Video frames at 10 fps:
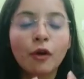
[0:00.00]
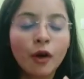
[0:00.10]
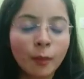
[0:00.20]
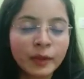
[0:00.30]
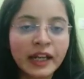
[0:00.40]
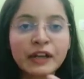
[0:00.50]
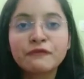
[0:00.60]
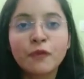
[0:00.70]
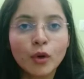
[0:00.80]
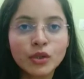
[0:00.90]
obtained
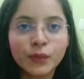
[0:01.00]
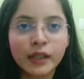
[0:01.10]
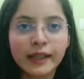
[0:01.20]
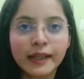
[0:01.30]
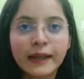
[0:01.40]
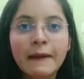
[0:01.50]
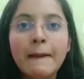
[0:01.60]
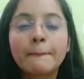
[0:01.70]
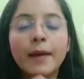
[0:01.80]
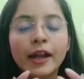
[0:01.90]
forcefully
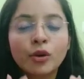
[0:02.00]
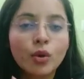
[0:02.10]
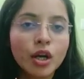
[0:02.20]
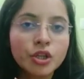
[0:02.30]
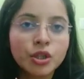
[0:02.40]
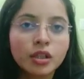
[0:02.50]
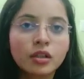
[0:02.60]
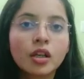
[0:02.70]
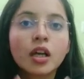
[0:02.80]
by coercion,